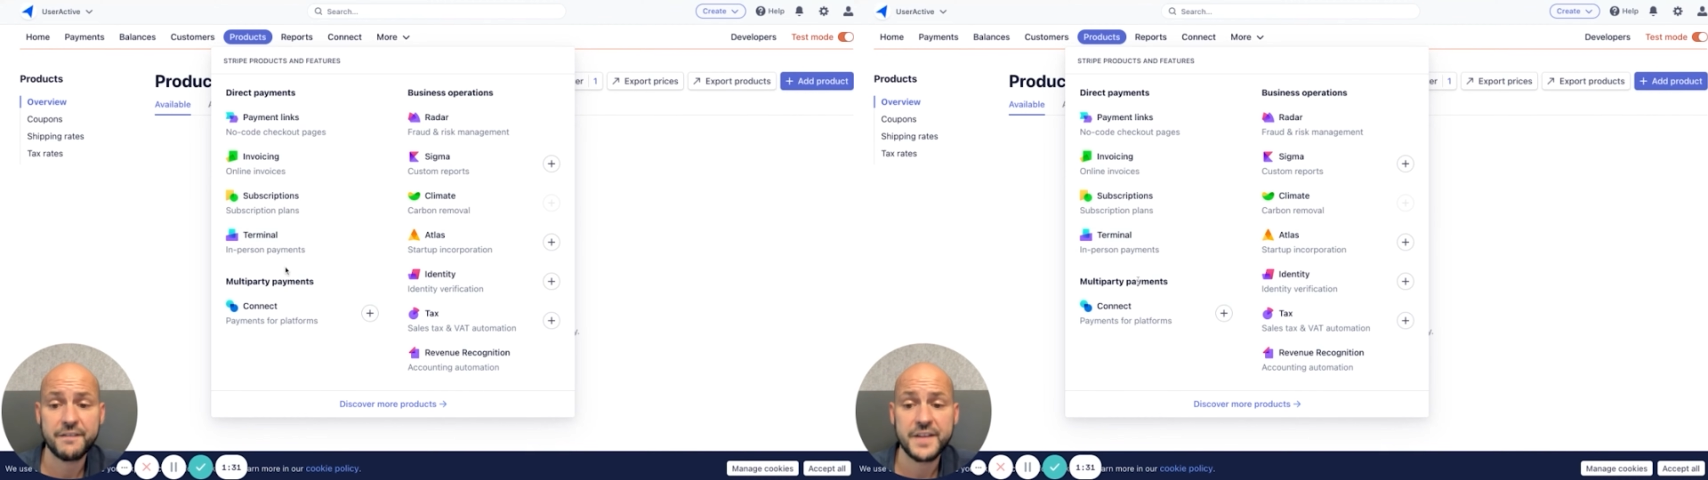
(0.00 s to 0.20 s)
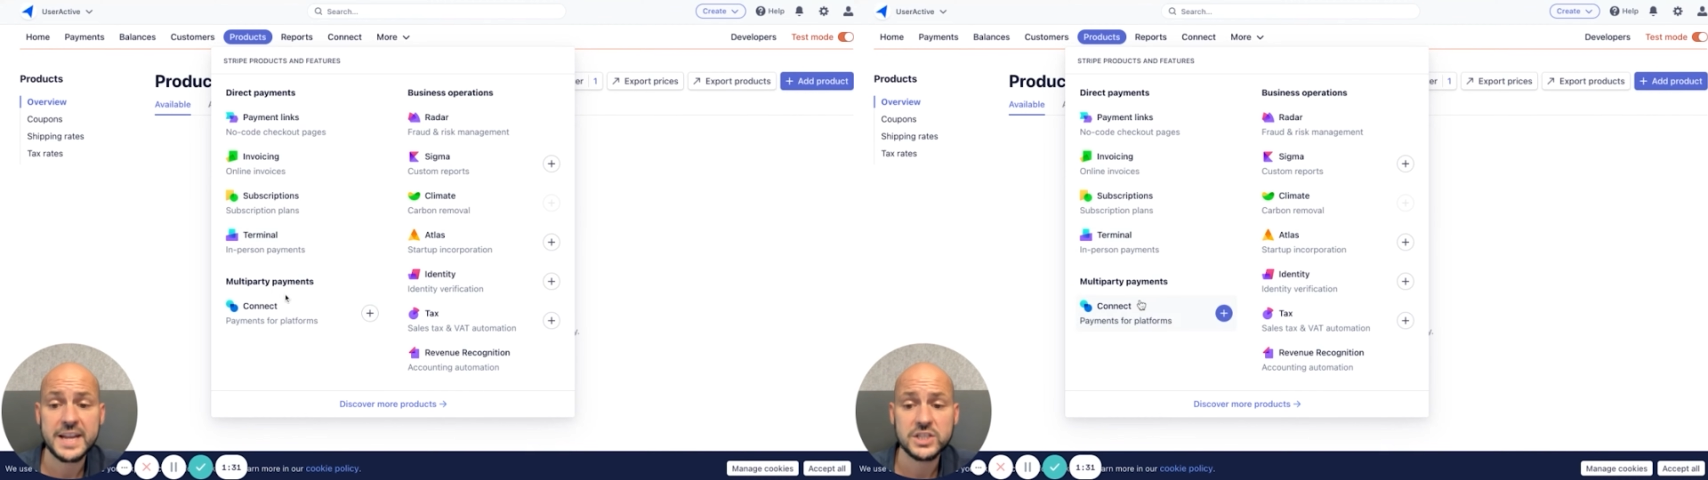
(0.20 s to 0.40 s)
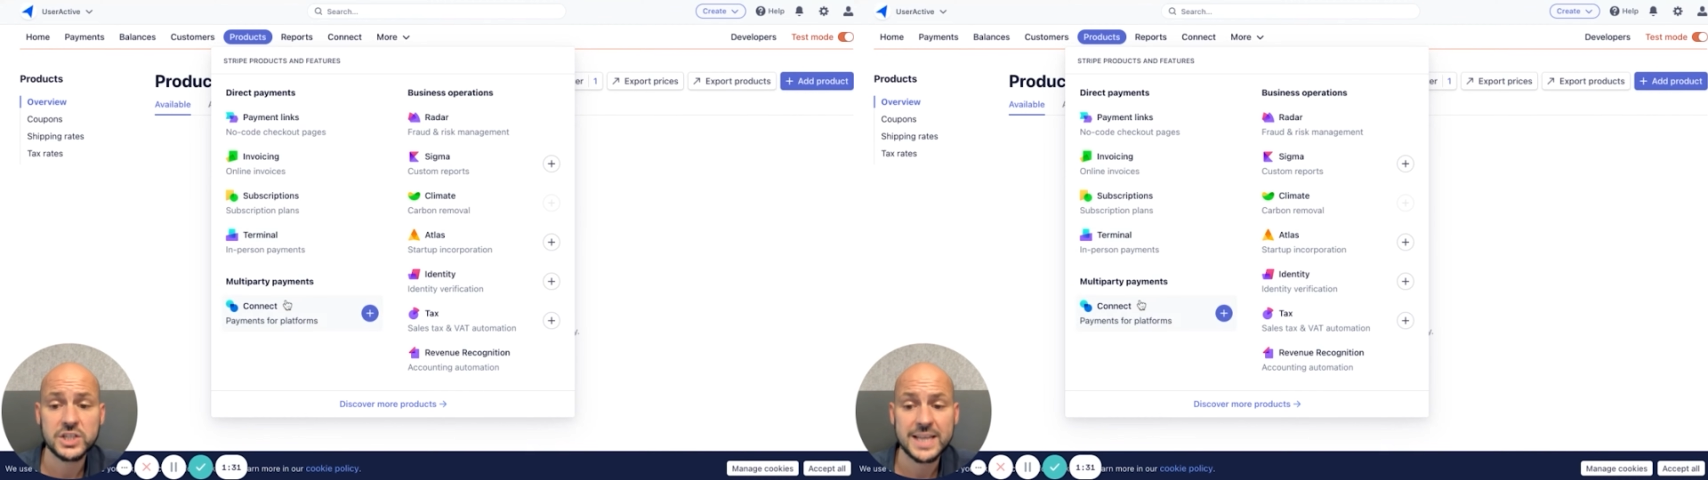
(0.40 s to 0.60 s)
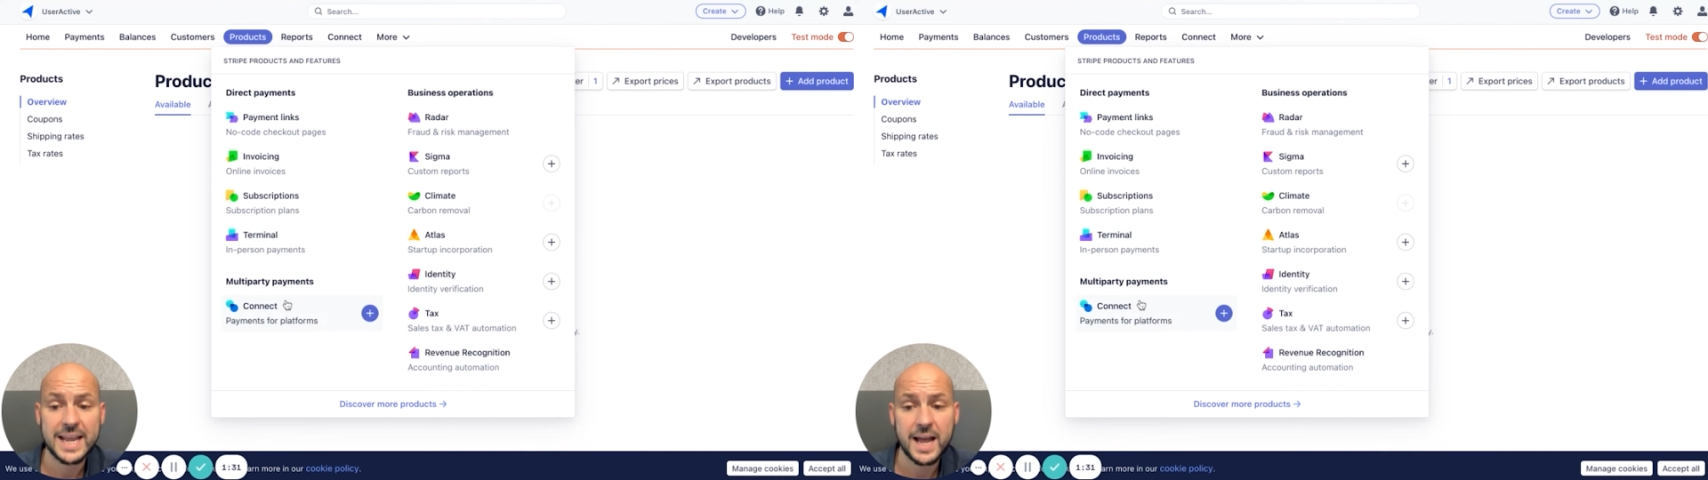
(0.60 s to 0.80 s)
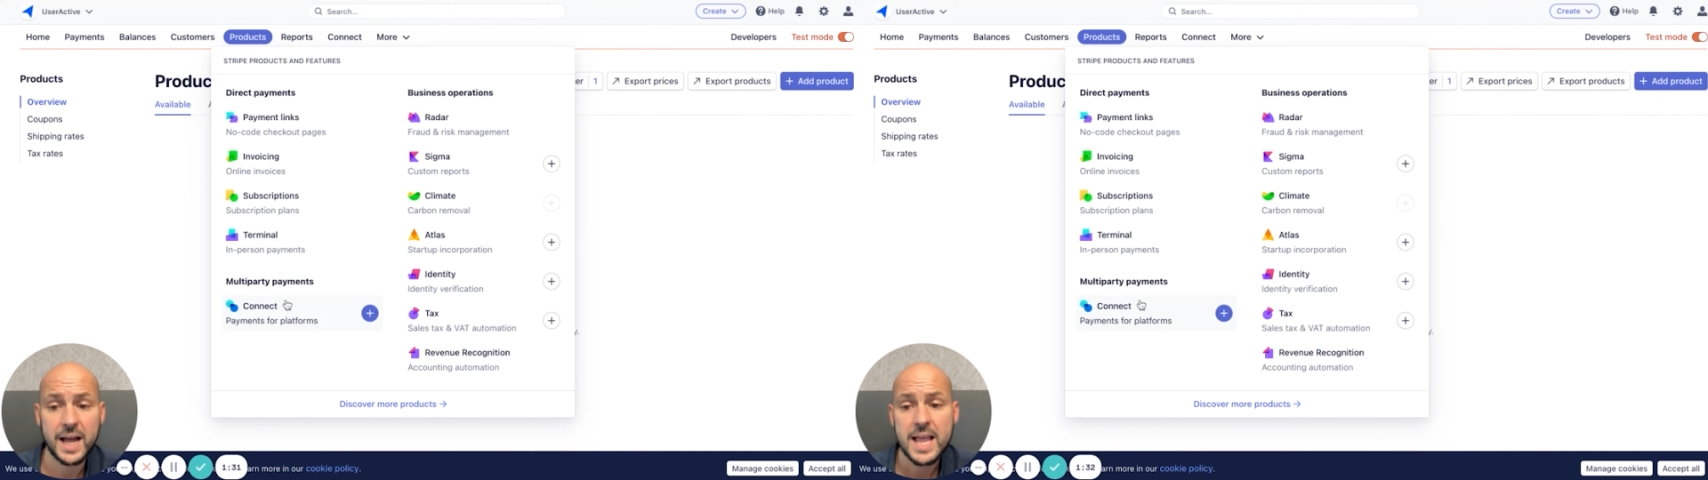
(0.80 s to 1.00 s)
features
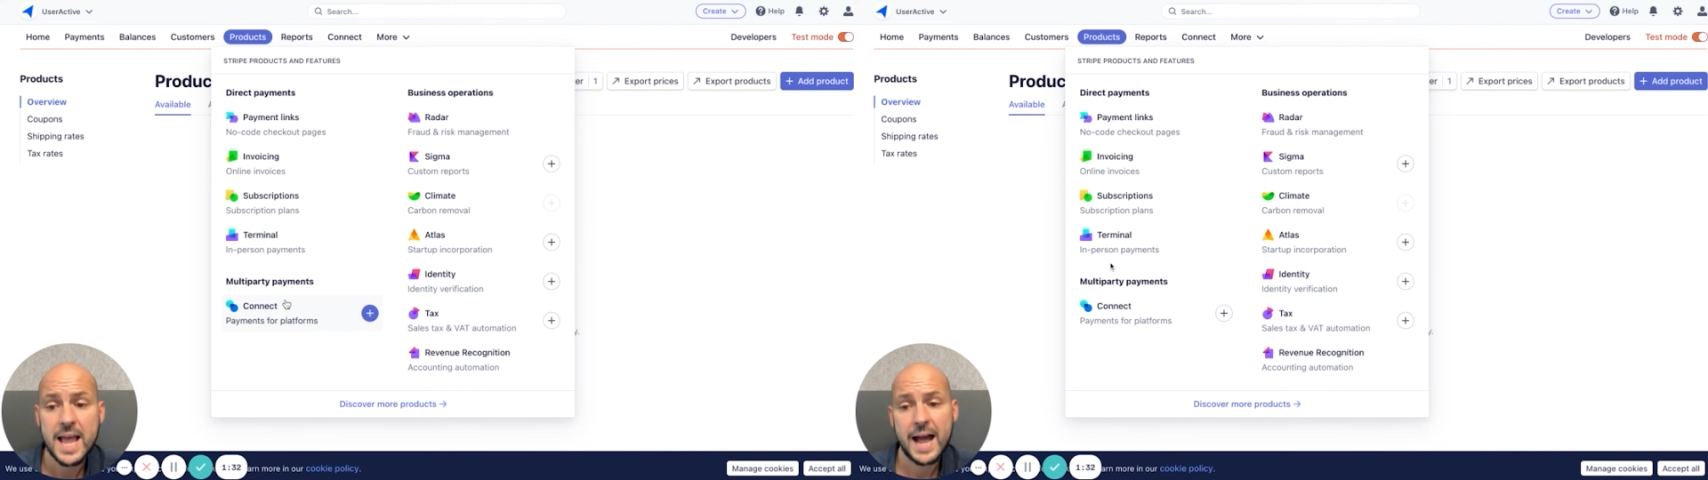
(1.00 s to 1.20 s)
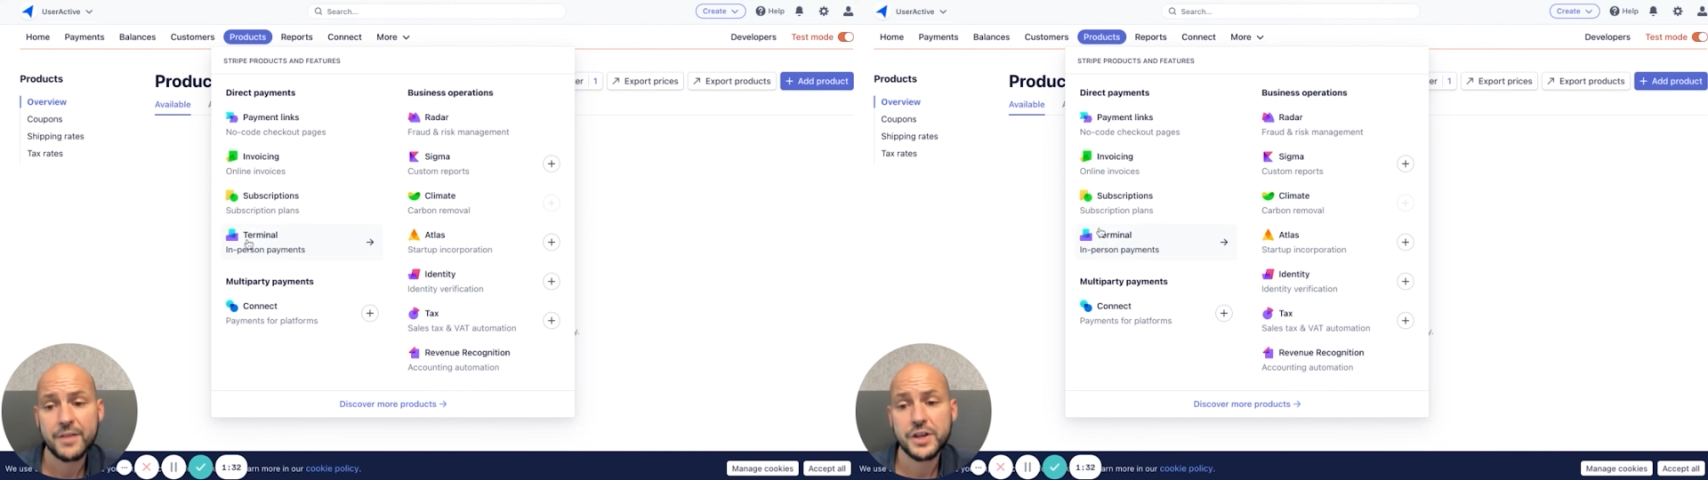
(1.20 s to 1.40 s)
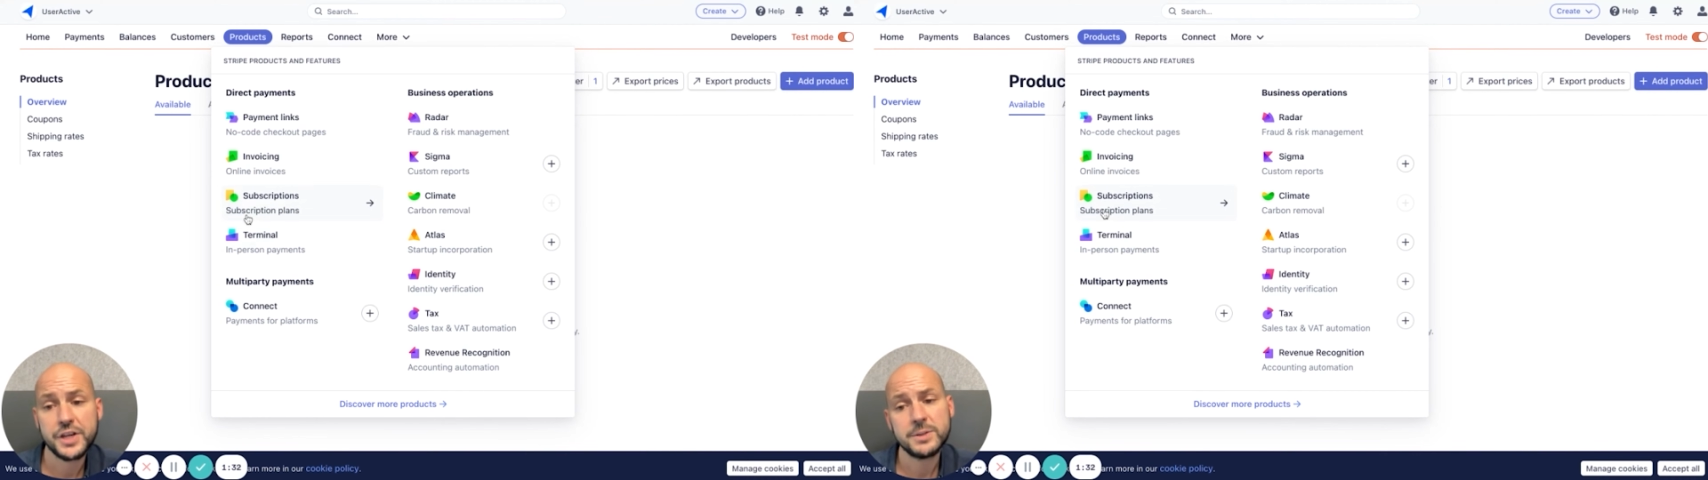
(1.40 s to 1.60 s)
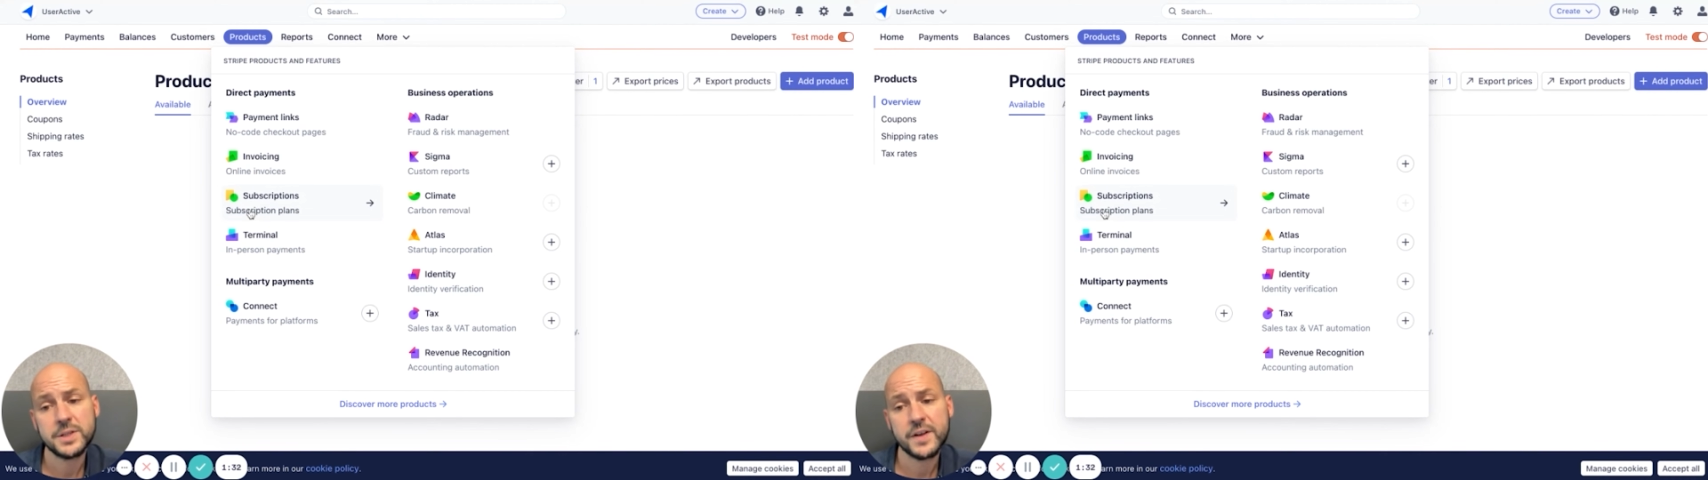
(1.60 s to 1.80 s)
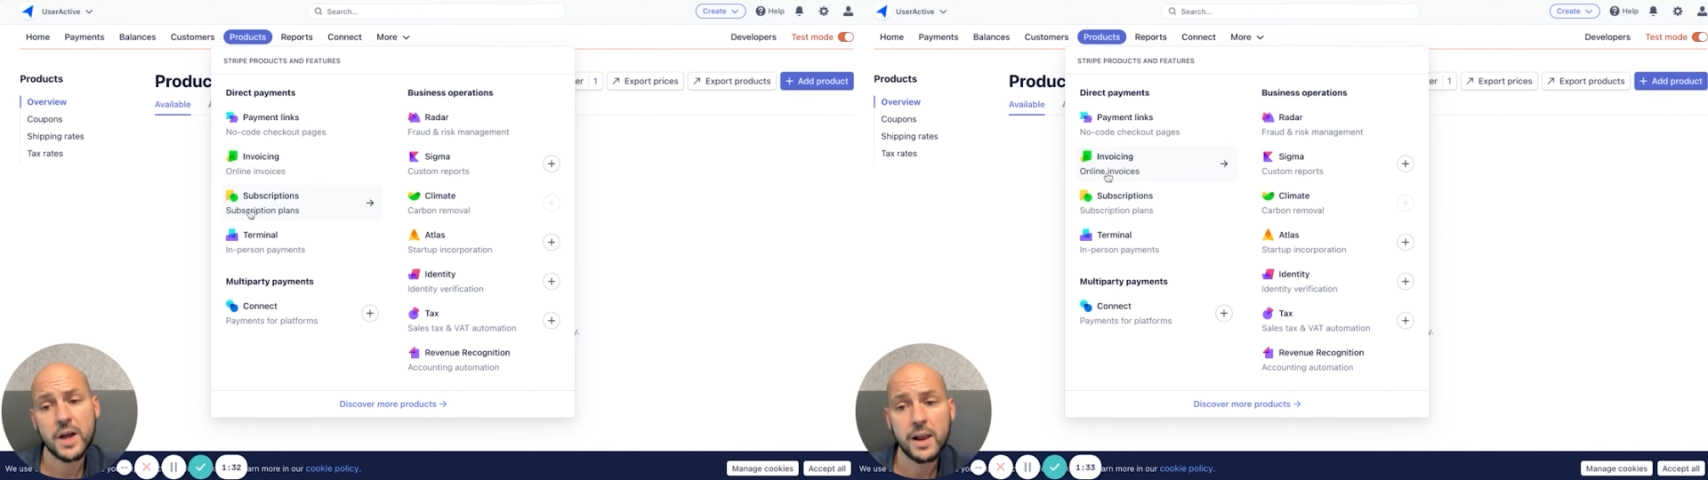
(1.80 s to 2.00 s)
here, and the
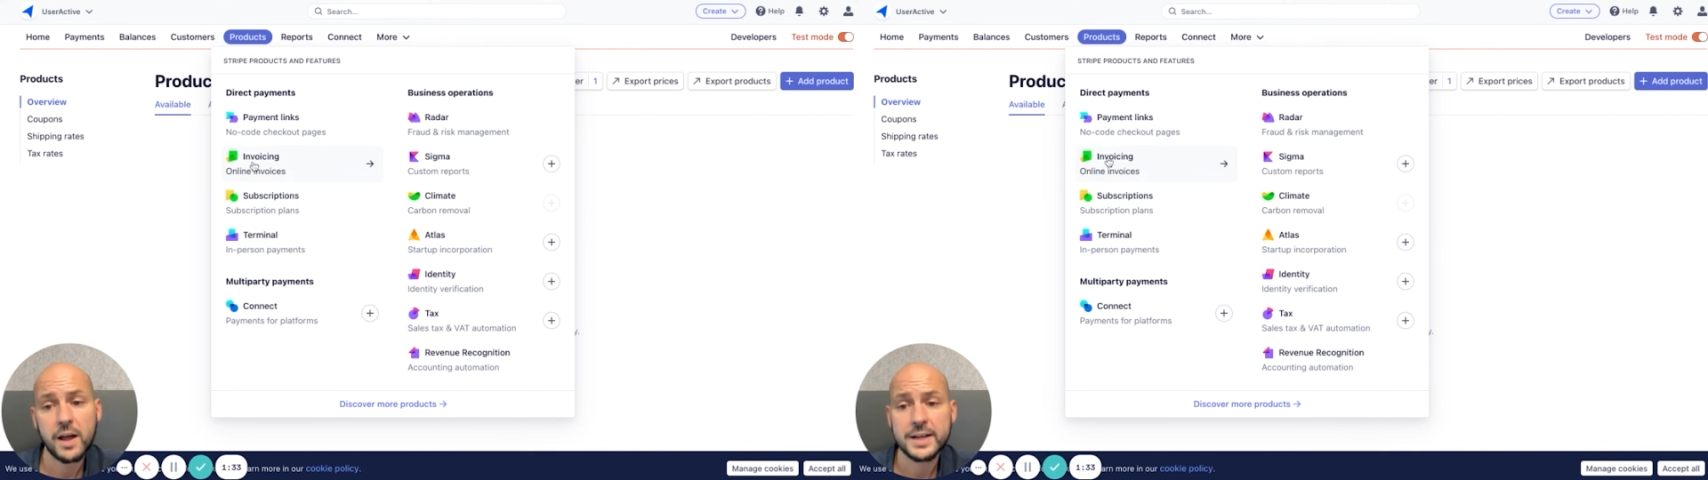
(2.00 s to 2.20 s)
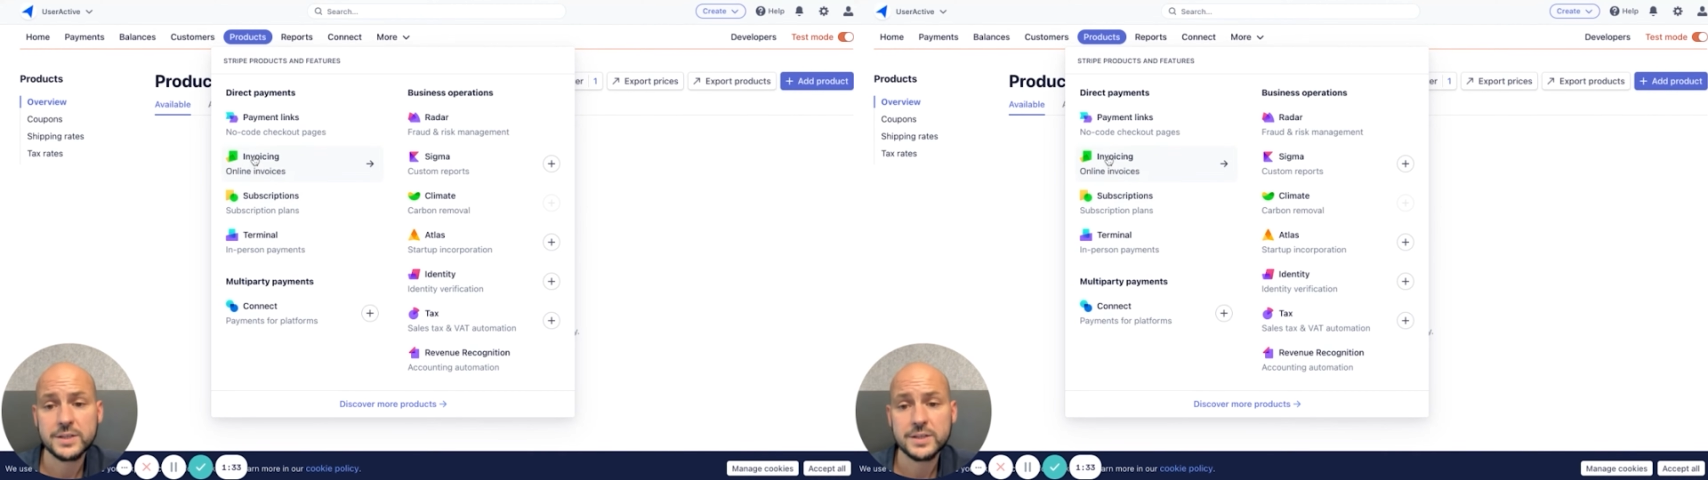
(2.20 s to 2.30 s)
use of color